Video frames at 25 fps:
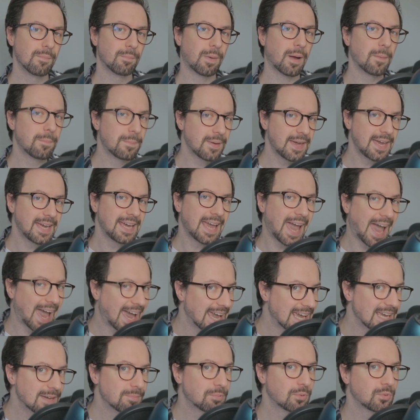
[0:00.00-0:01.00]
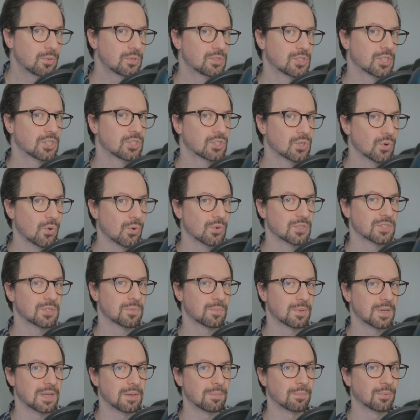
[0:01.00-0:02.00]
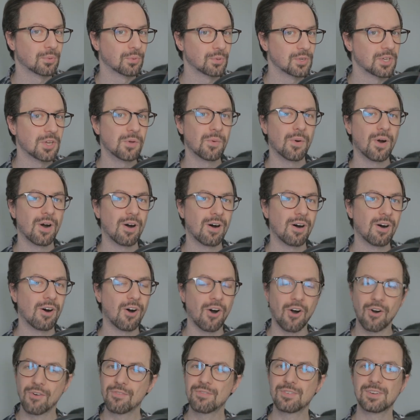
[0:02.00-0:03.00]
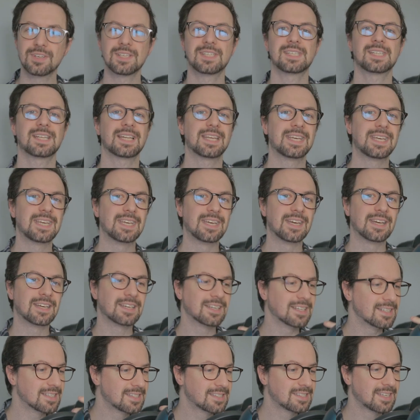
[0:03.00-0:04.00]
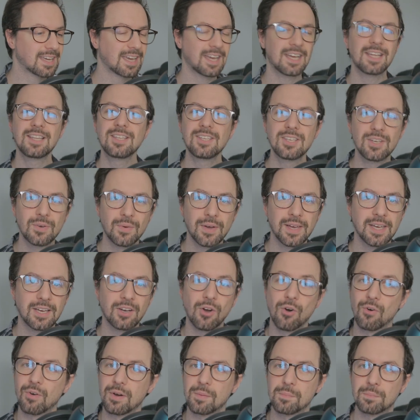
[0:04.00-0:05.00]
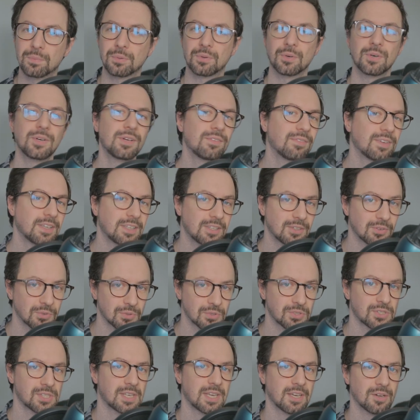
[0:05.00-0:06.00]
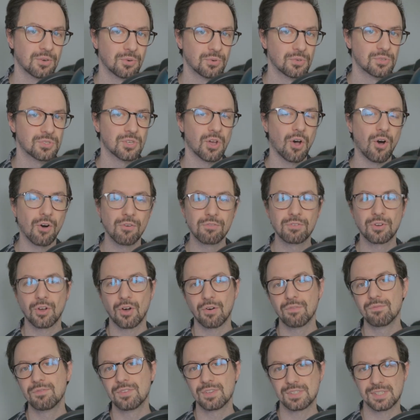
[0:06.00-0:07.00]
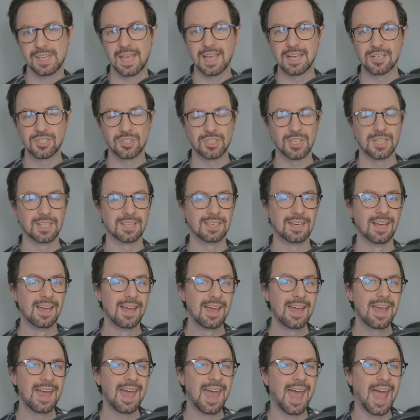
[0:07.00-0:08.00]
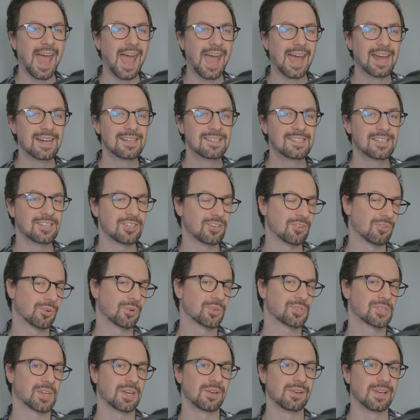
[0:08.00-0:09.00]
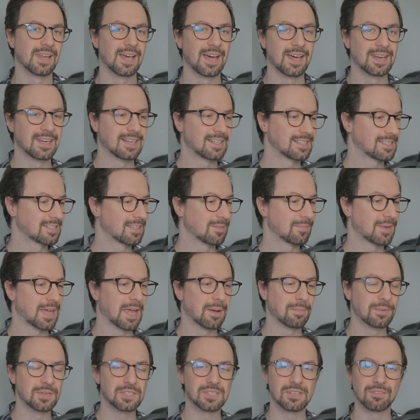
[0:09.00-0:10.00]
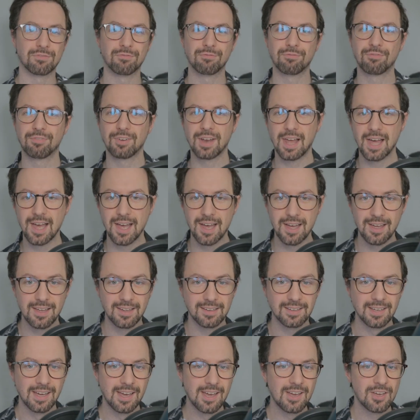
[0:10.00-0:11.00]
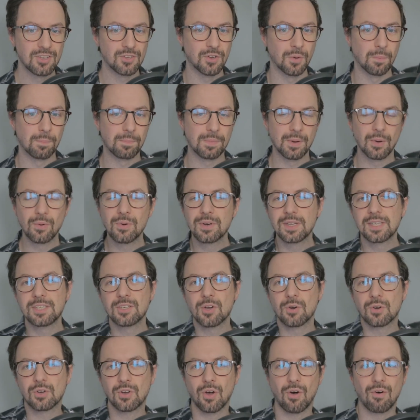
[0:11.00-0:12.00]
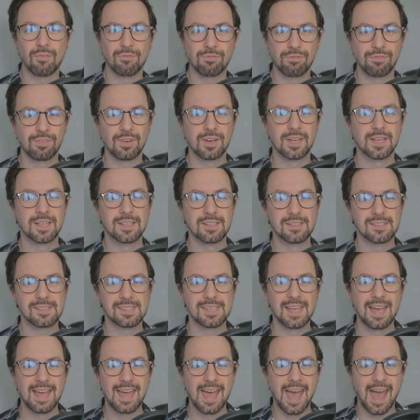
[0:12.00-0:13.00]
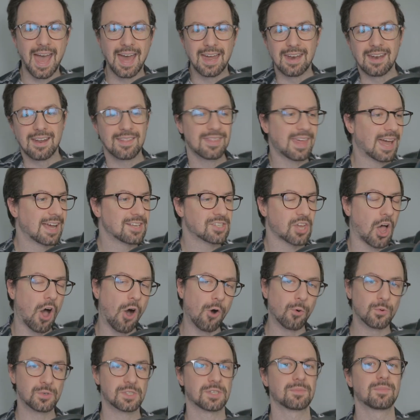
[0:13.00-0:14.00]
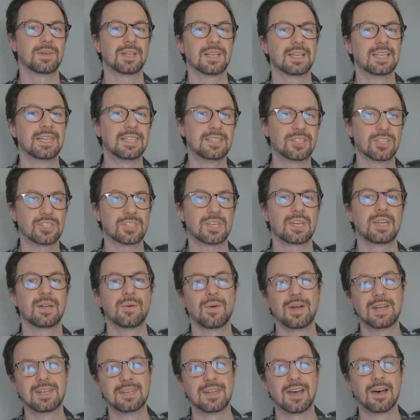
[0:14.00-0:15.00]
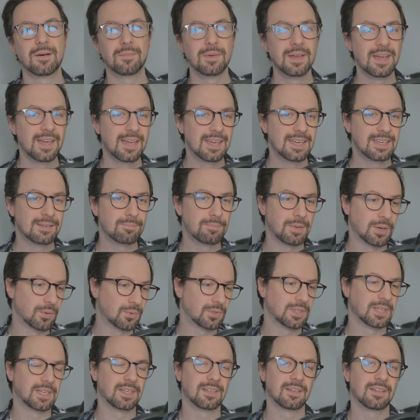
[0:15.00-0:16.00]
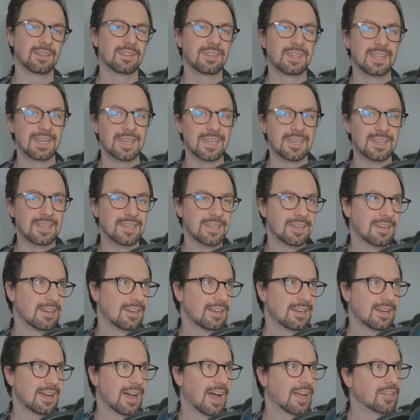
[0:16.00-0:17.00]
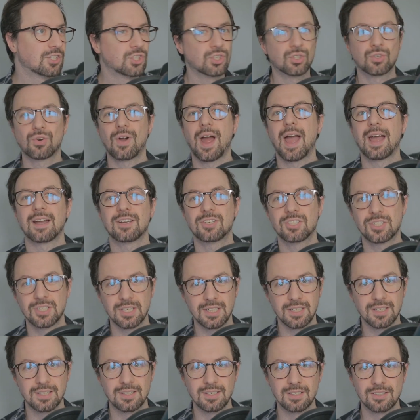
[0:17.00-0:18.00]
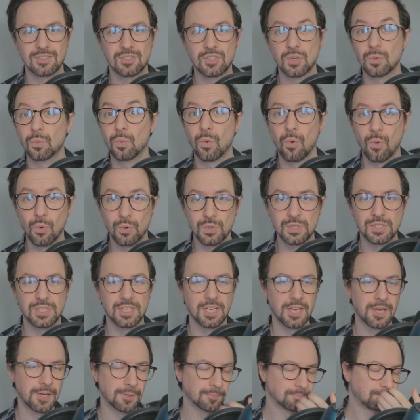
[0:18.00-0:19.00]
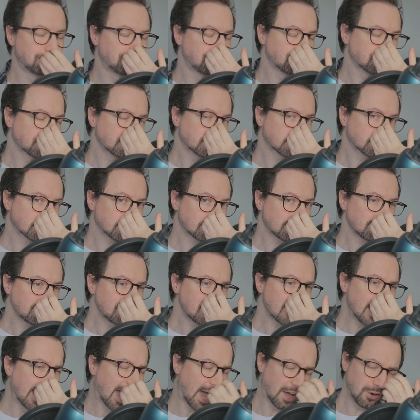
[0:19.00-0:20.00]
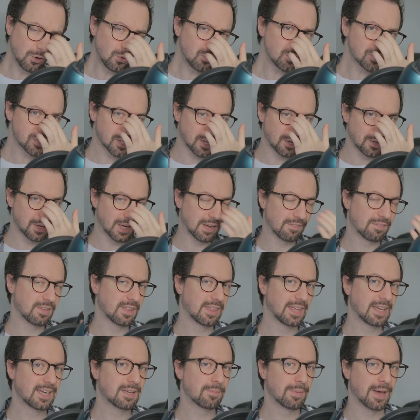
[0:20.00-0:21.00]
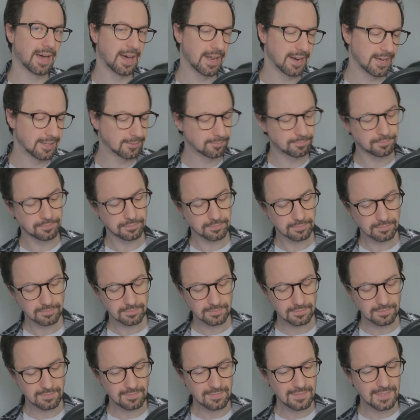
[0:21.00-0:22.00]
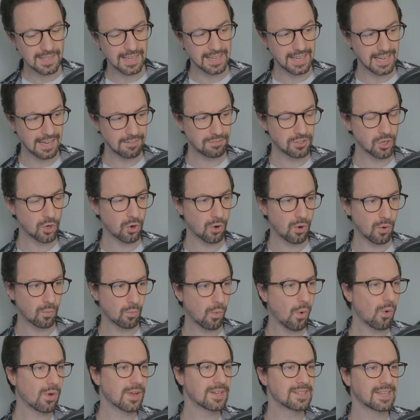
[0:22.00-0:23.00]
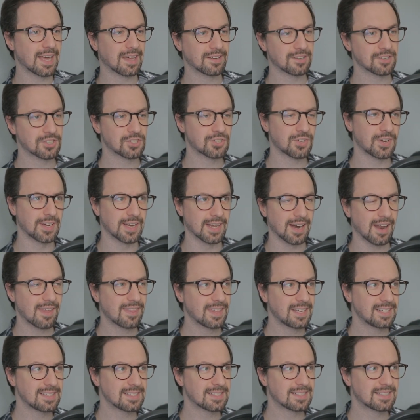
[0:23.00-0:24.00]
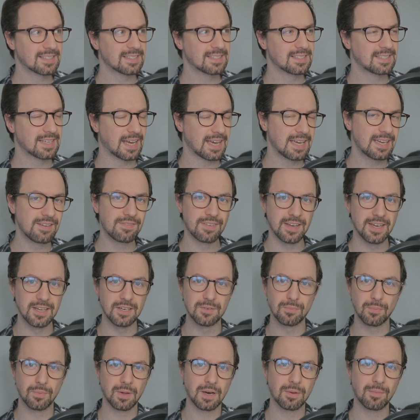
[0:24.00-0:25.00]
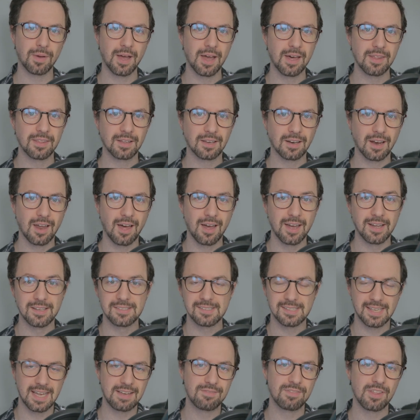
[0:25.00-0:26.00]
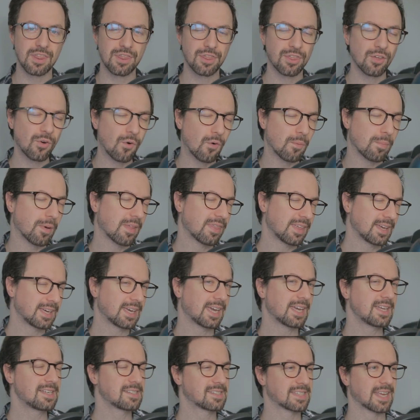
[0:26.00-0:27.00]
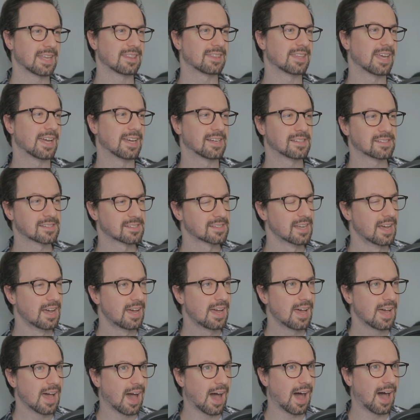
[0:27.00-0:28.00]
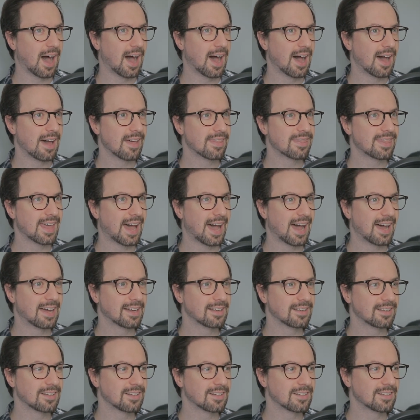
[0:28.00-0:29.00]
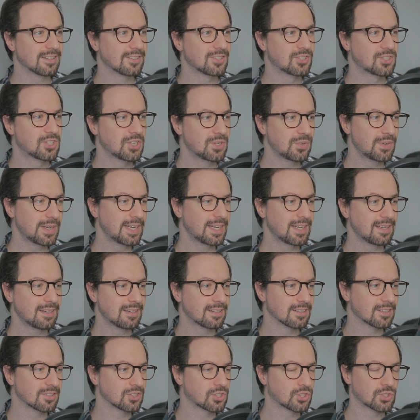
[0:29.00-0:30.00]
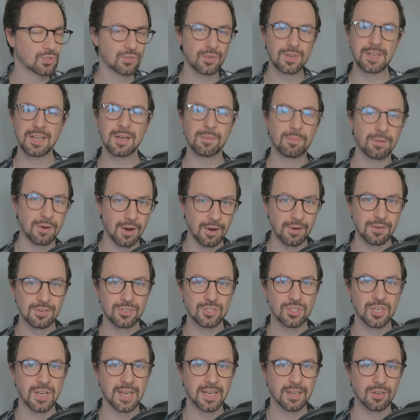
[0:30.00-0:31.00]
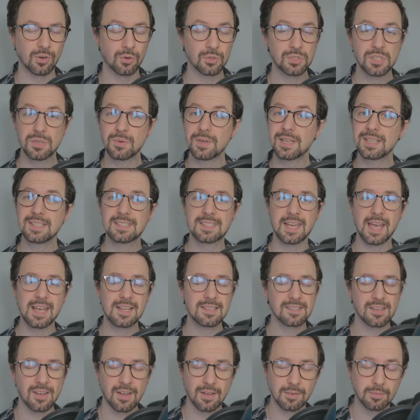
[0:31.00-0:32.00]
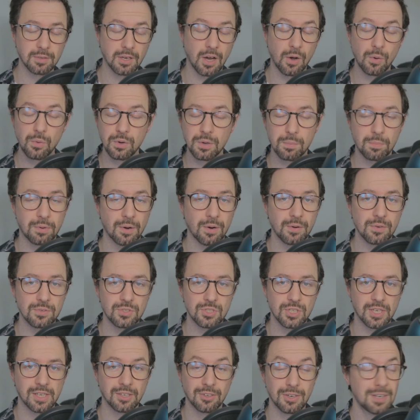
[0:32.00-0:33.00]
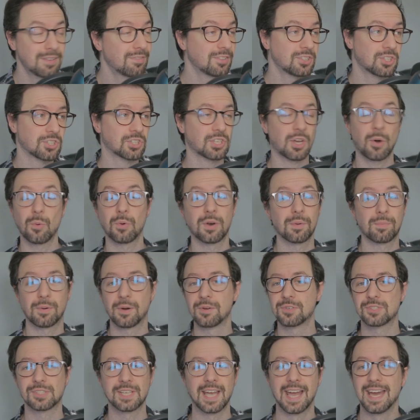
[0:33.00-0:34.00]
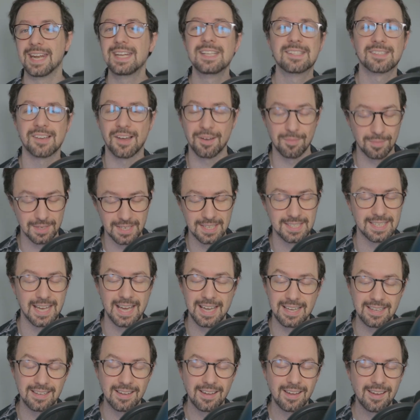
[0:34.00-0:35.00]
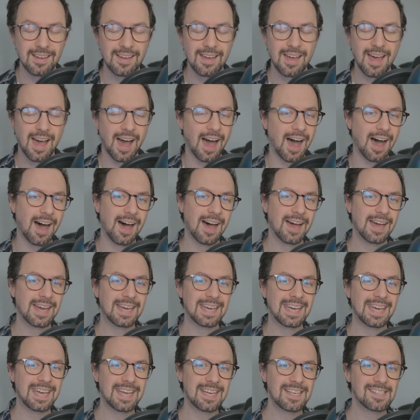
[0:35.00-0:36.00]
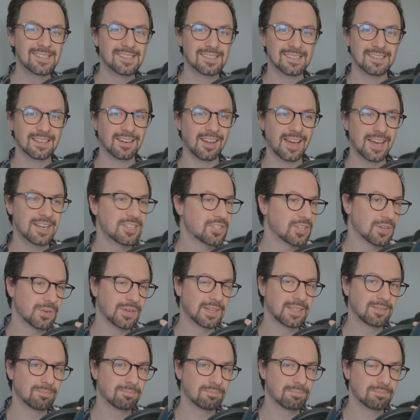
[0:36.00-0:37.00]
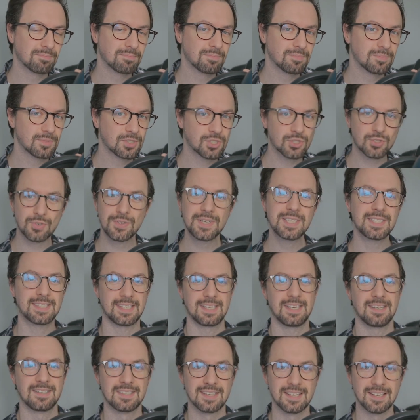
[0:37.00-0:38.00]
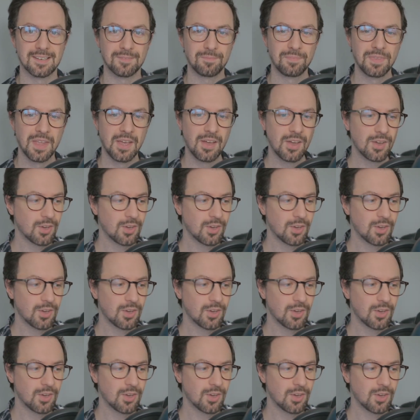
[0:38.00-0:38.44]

By being able to talk to people, you are obviously continuing or improving your skills of conversation, and you're also learning to be able to flirt, you're building your confidence, and that is ultimately just going to end up building the attraction towards you. And also, if you think about it, if you're walking down the street, and I think David, one of my other clients, David Thorpe, I think he said this uh, that doing street approaching or doing daytime cold approaching or even just cold approaching at any time of the day uh, is like doing street Tinder.